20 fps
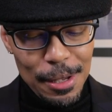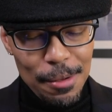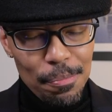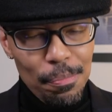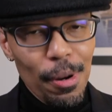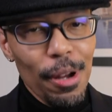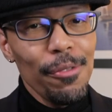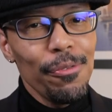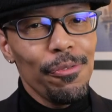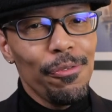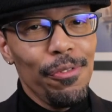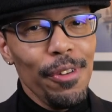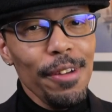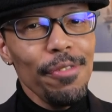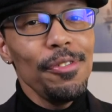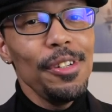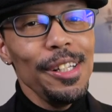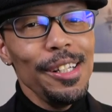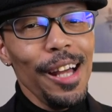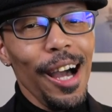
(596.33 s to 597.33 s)
But
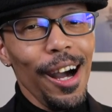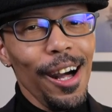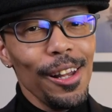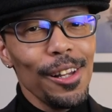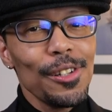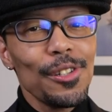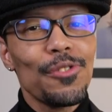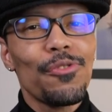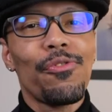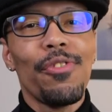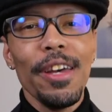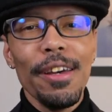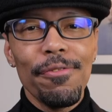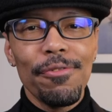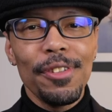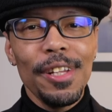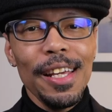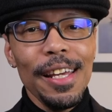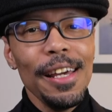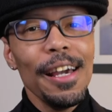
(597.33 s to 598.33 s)
$50?
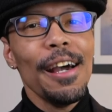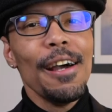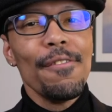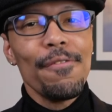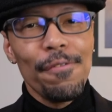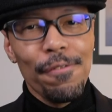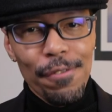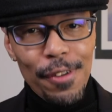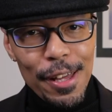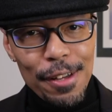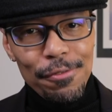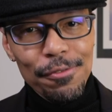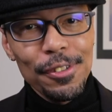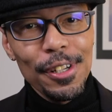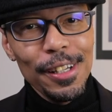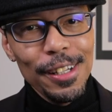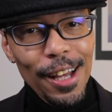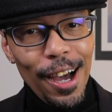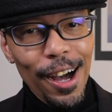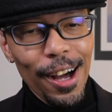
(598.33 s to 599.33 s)
$50?
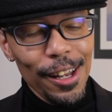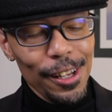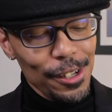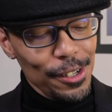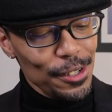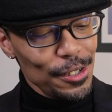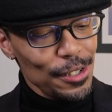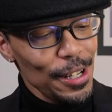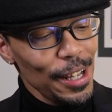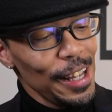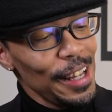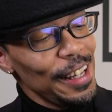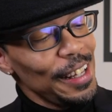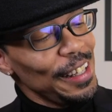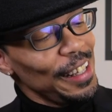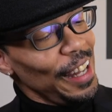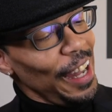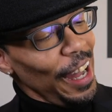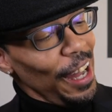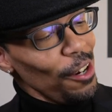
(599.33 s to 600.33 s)
$50?
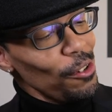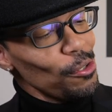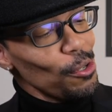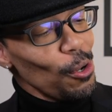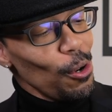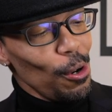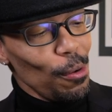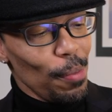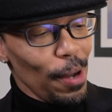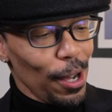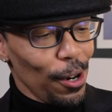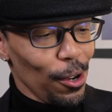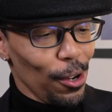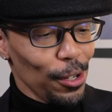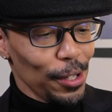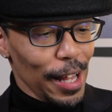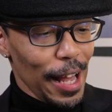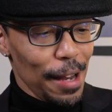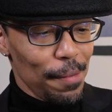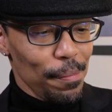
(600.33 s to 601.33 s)
I don't know about
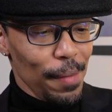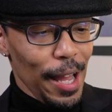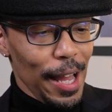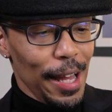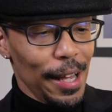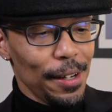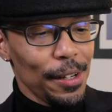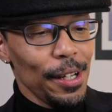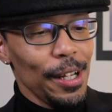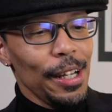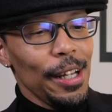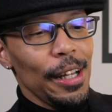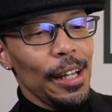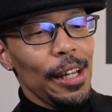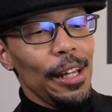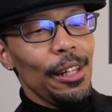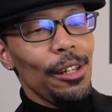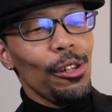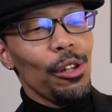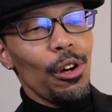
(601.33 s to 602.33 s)
all that, man.
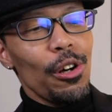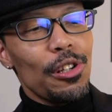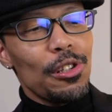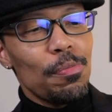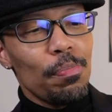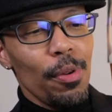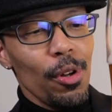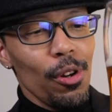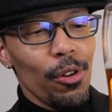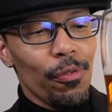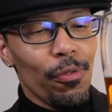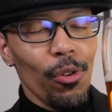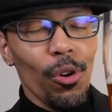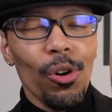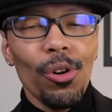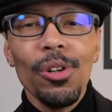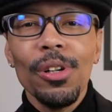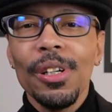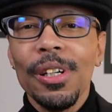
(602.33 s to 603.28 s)
It looks beautiful.